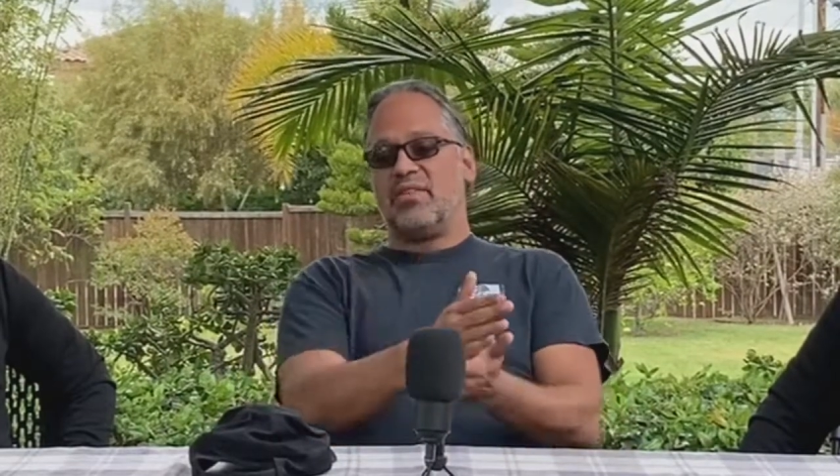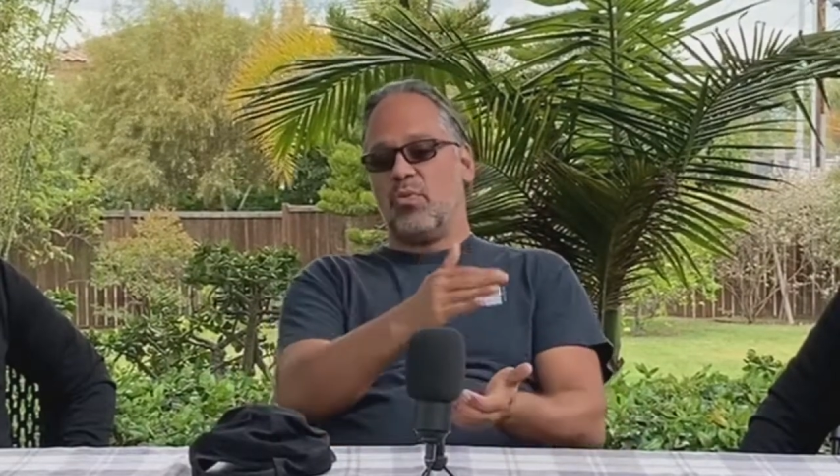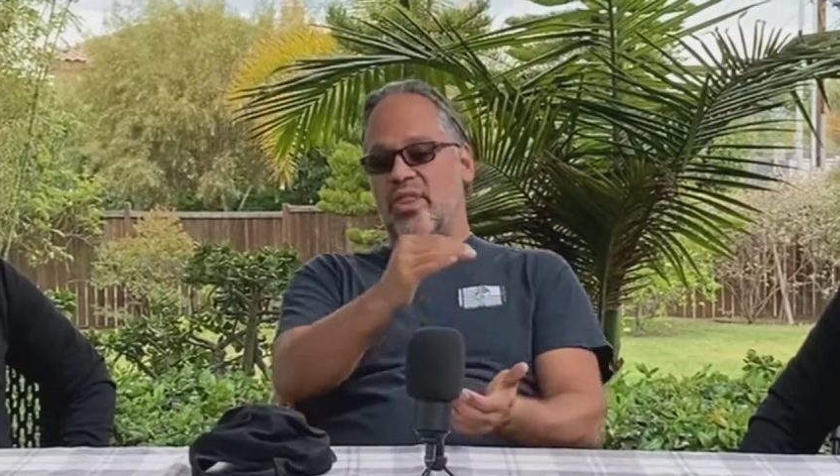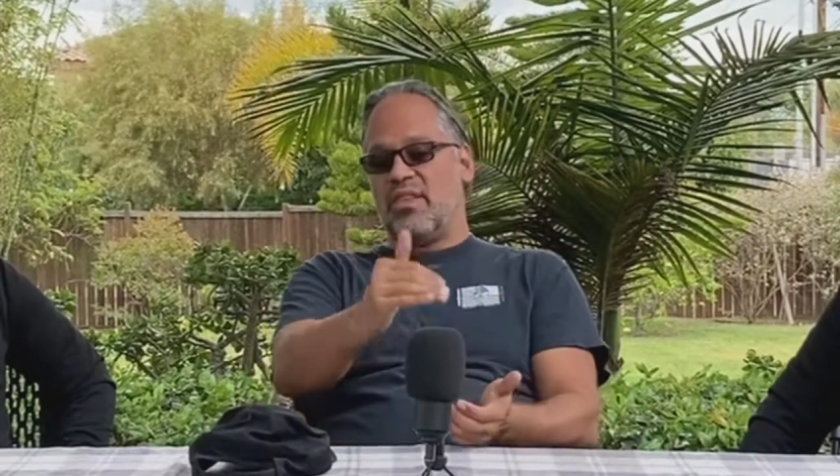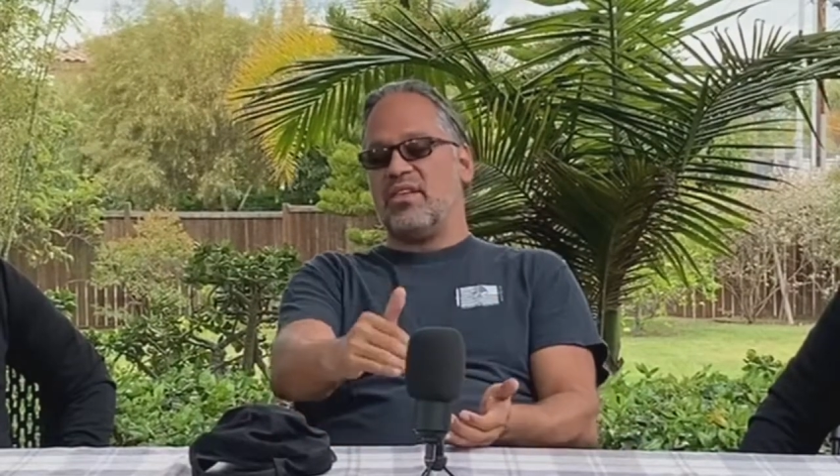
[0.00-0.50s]

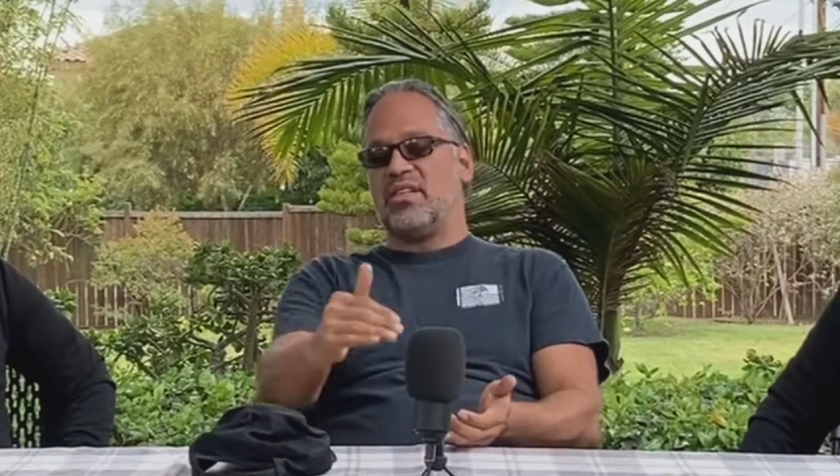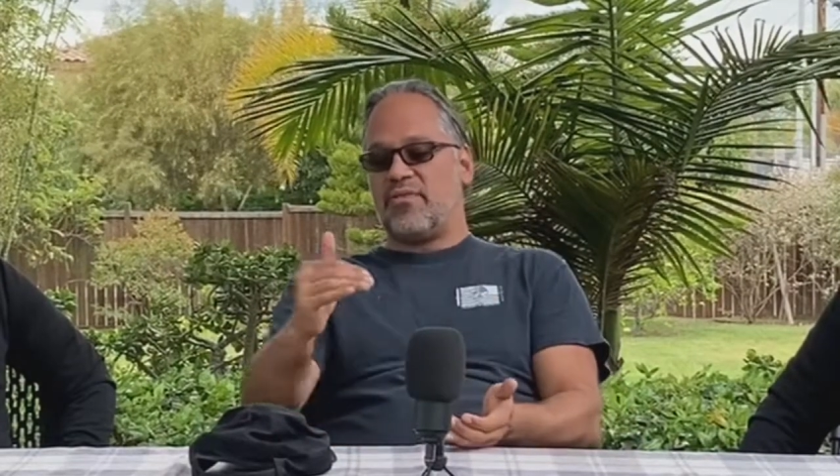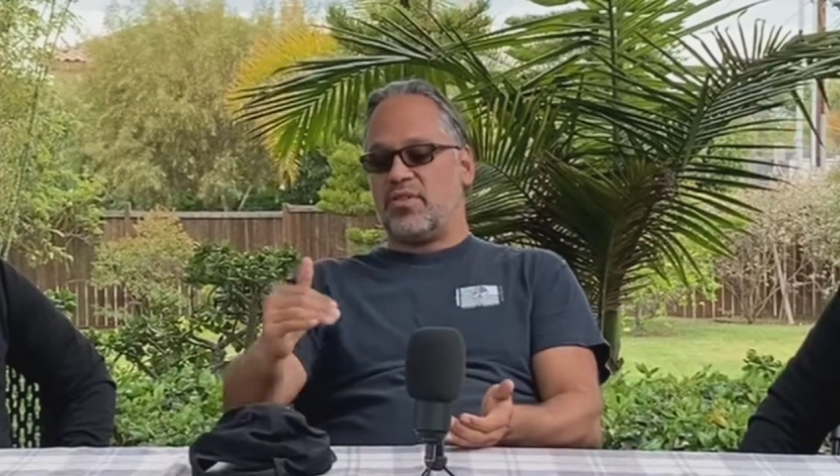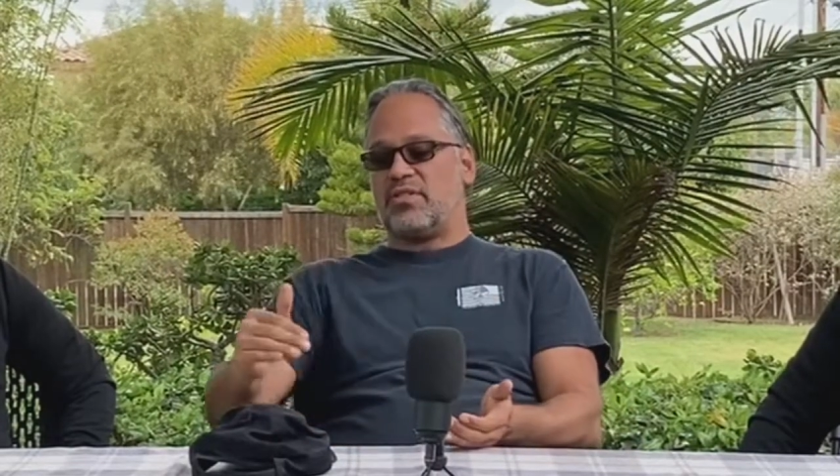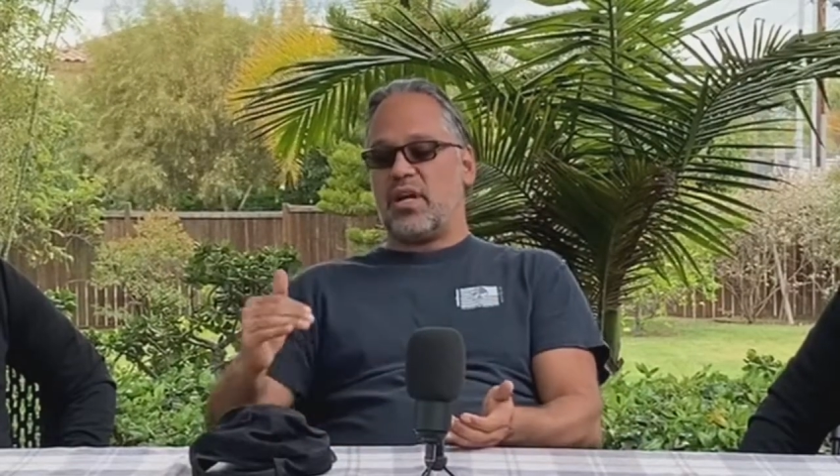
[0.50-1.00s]
within the
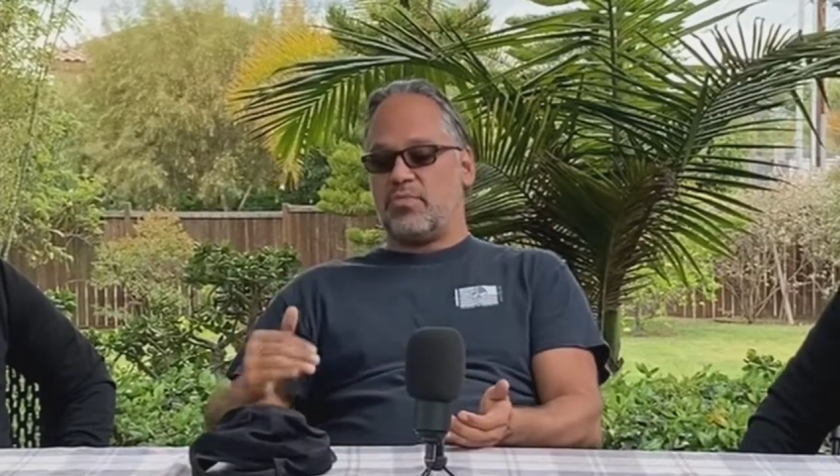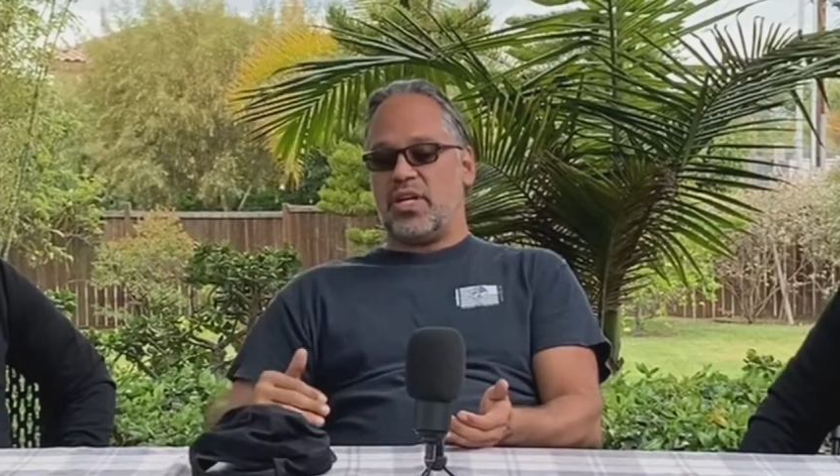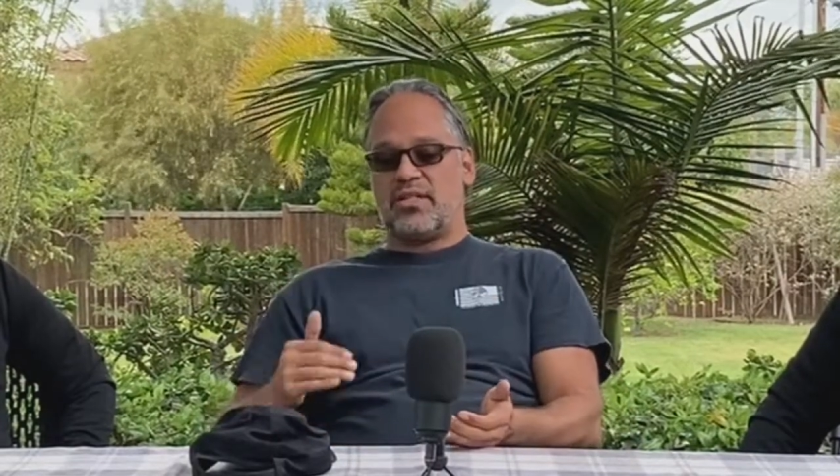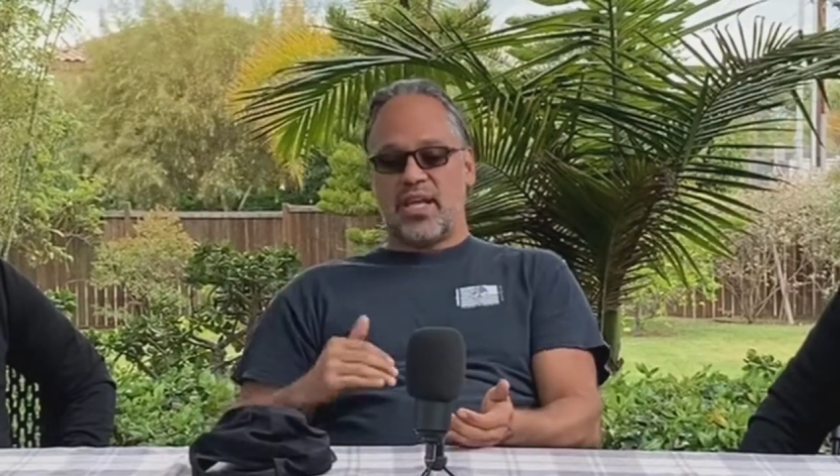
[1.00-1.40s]
different subjects,